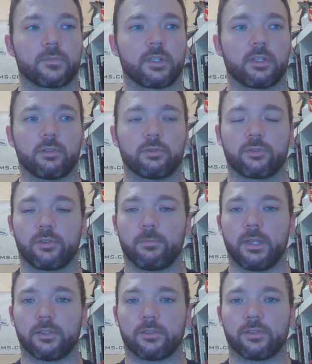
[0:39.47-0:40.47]
Close grip
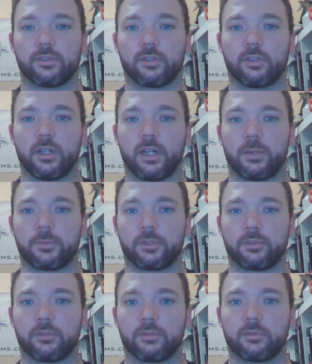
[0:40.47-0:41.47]
bench is a good
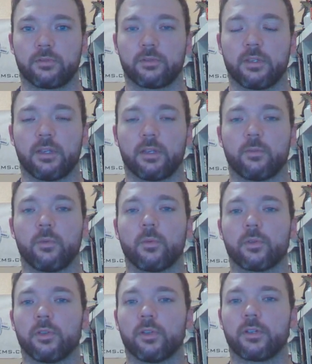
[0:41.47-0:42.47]
option. What
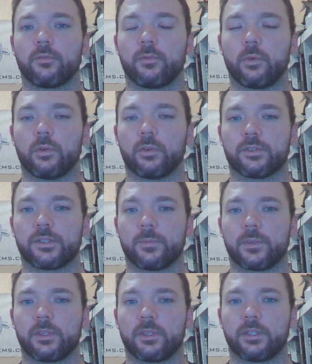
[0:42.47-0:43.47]
we're looking for is
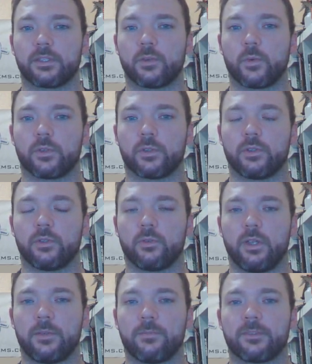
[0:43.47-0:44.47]
something that's going to
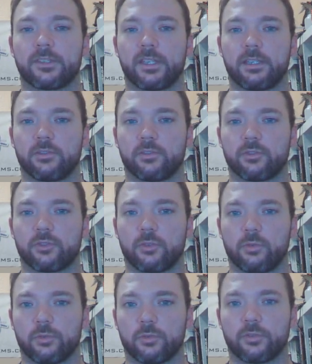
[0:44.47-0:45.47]
emphasize your
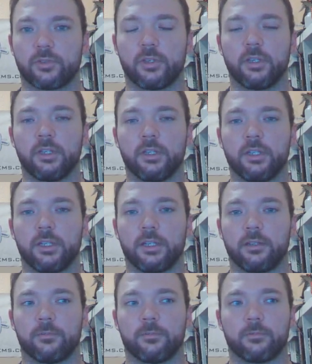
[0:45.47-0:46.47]
shoulders.
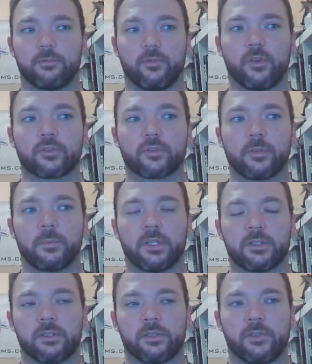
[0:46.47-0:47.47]
Reverse grip
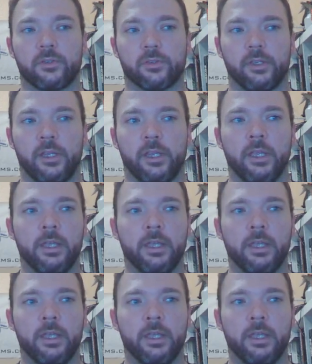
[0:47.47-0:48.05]
bench is usually